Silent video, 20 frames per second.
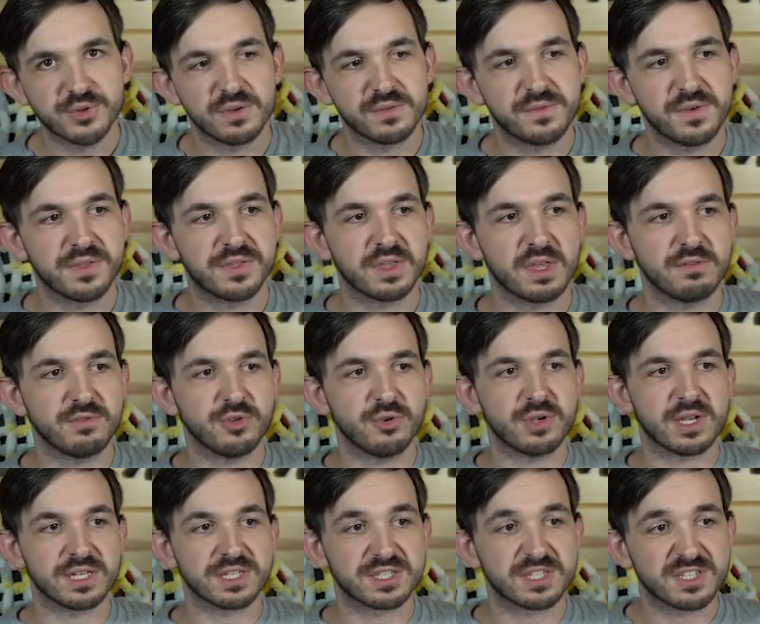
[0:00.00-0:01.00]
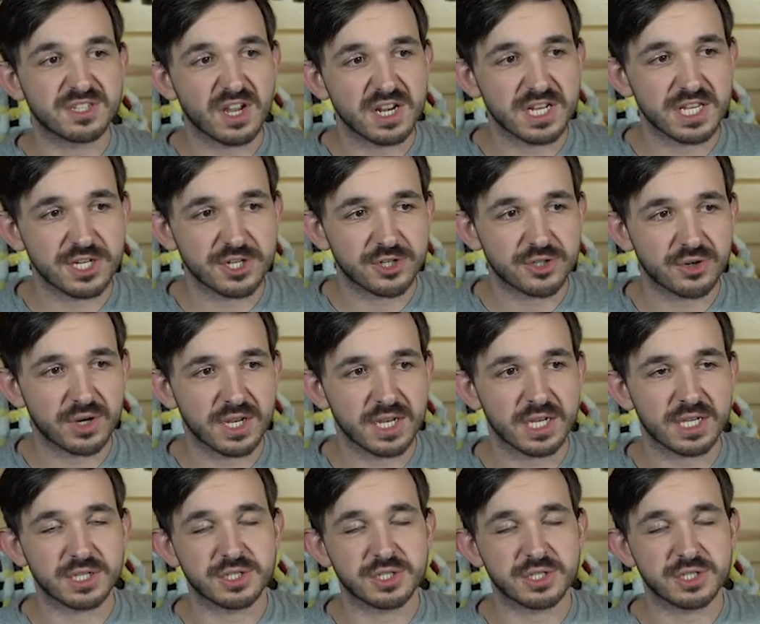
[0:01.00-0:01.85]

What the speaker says: at fifth level, you get Stunning Strike.